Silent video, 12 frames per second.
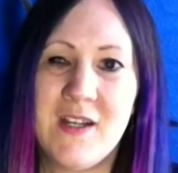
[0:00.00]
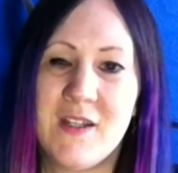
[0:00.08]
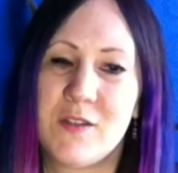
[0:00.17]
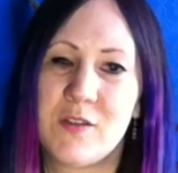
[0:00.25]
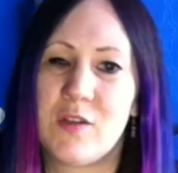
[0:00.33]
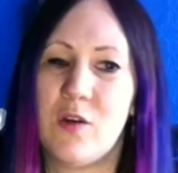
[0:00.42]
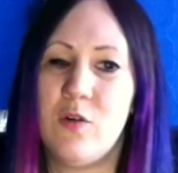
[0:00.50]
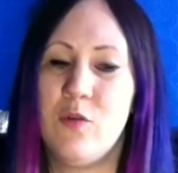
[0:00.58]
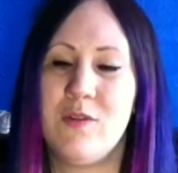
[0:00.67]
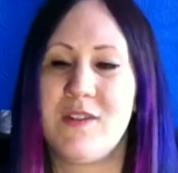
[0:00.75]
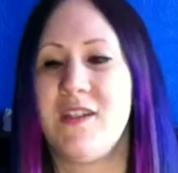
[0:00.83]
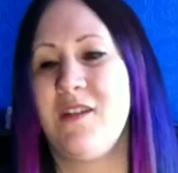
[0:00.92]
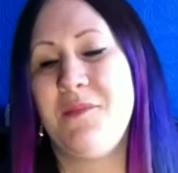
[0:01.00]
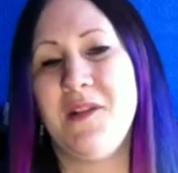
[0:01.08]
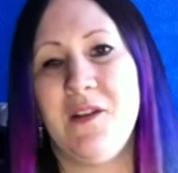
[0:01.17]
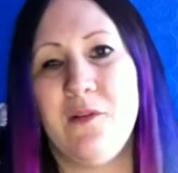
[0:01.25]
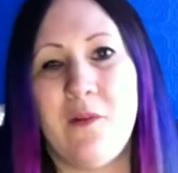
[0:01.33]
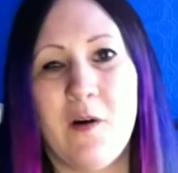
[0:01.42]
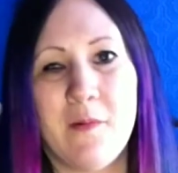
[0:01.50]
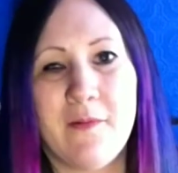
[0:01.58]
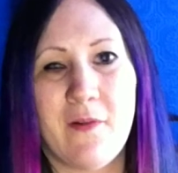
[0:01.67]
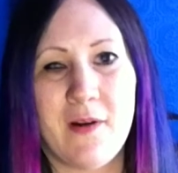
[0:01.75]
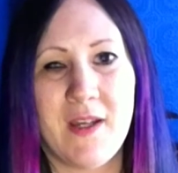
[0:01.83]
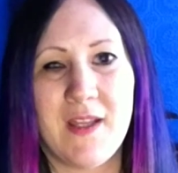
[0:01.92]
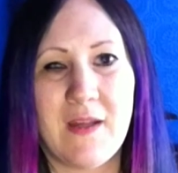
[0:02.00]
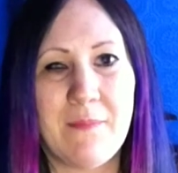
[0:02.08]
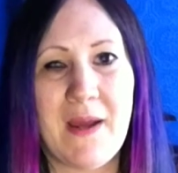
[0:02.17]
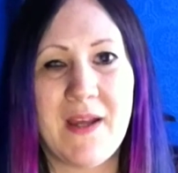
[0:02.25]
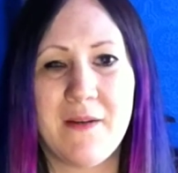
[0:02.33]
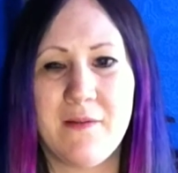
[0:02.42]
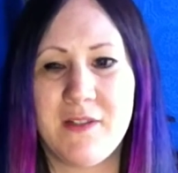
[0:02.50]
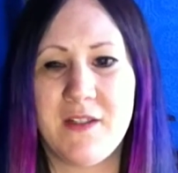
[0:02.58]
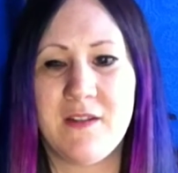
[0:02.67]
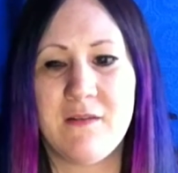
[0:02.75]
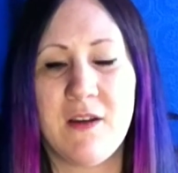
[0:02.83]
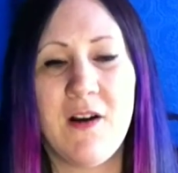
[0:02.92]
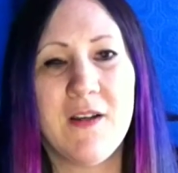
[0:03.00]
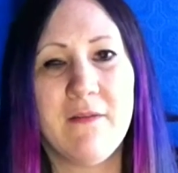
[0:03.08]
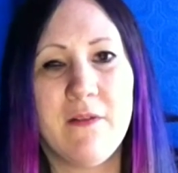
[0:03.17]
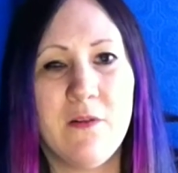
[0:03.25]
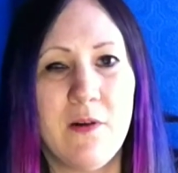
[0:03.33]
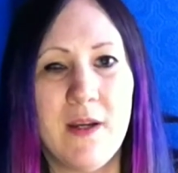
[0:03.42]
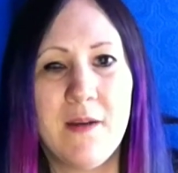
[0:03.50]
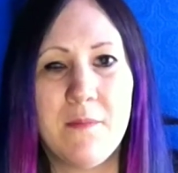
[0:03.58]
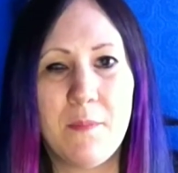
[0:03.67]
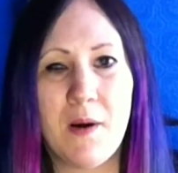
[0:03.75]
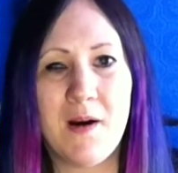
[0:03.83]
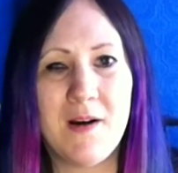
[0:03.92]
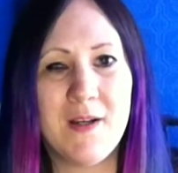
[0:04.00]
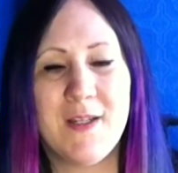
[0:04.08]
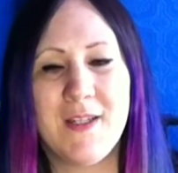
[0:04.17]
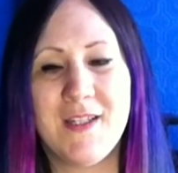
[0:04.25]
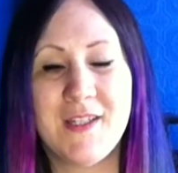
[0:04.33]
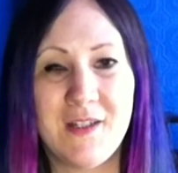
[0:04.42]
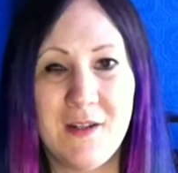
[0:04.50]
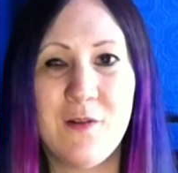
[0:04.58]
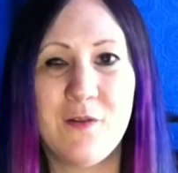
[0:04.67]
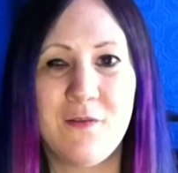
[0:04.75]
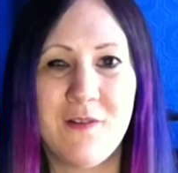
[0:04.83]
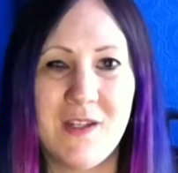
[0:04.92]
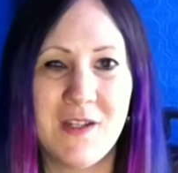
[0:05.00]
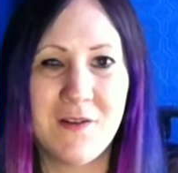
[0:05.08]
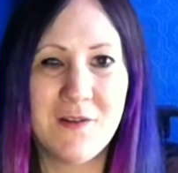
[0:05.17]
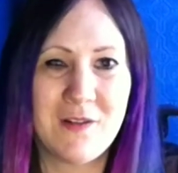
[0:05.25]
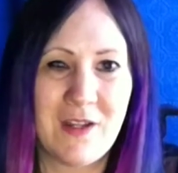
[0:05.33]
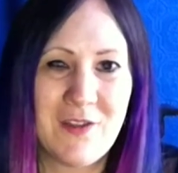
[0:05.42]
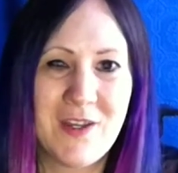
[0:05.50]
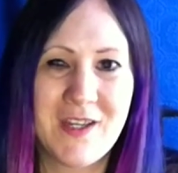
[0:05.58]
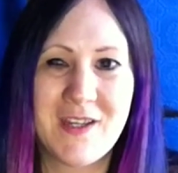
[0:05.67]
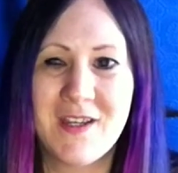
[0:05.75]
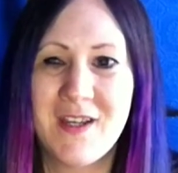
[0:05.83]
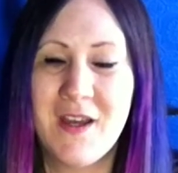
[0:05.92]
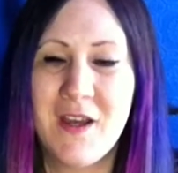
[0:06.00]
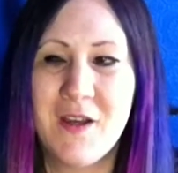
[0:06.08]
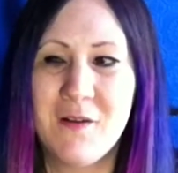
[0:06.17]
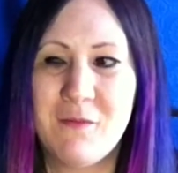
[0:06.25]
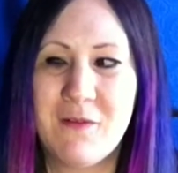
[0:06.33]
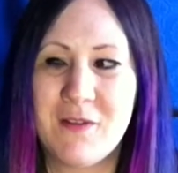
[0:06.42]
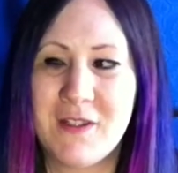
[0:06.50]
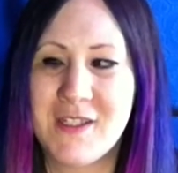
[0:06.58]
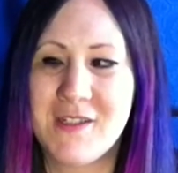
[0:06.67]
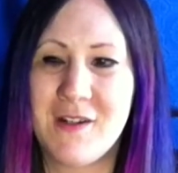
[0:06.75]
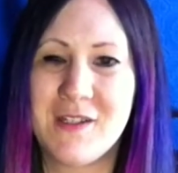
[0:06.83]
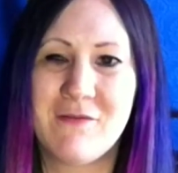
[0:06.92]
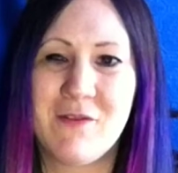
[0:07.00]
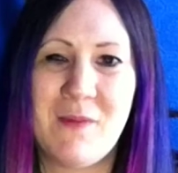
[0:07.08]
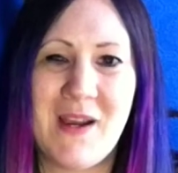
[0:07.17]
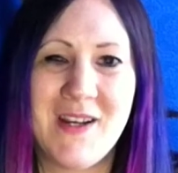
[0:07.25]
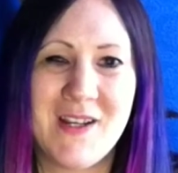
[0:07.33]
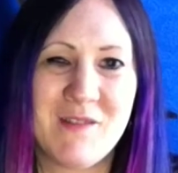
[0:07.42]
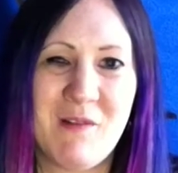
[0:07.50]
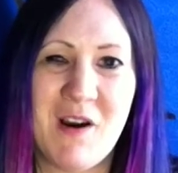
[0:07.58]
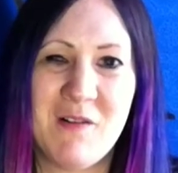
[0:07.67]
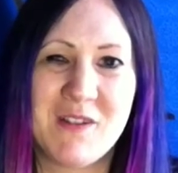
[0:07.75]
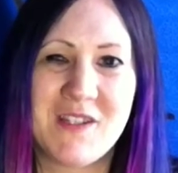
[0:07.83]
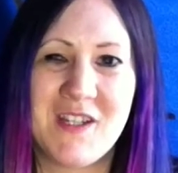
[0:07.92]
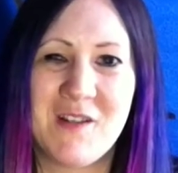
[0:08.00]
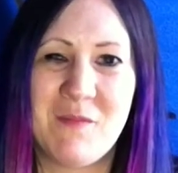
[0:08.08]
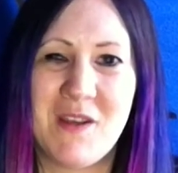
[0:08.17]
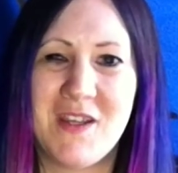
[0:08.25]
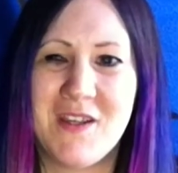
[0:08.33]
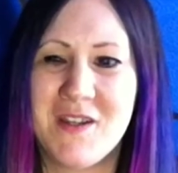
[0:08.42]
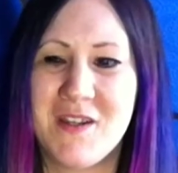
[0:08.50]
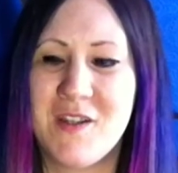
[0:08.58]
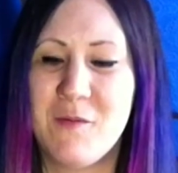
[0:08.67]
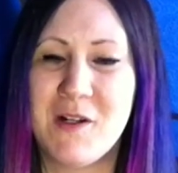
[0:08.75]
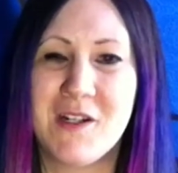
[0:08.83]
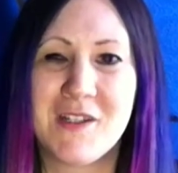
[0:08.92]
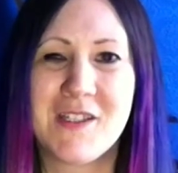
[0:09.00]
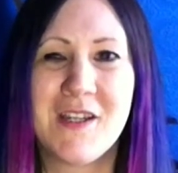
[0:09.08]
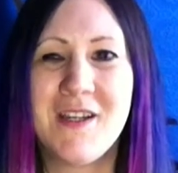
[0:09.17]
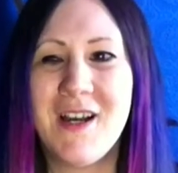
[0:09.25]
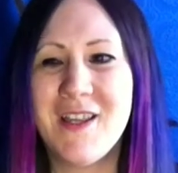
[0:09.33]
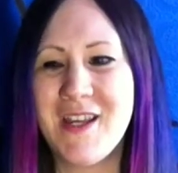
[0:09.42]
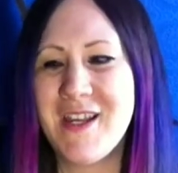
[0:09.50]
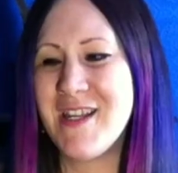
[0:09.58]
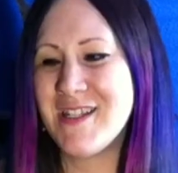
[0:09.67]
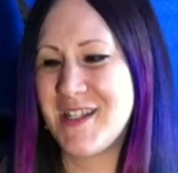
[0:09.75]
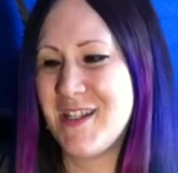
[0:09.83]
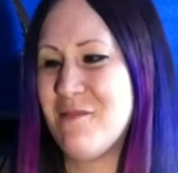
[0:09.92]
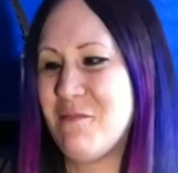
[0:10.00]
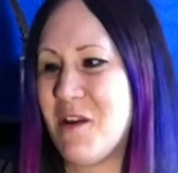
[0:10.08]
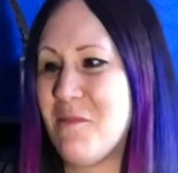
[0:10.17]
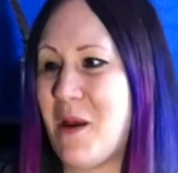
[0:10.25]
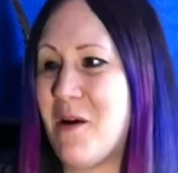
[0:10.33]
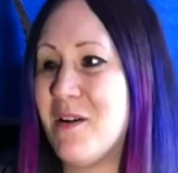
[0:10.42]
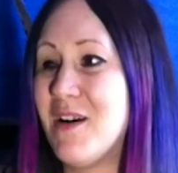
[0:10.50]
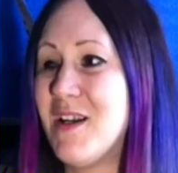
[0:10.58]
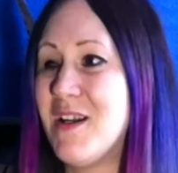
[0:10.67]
So it's going to be a little while before I get that back, which is kind of annoying, but it's going to look really good. I think with the size of the matting as well, it's going to be humongous. I think it's going to be about,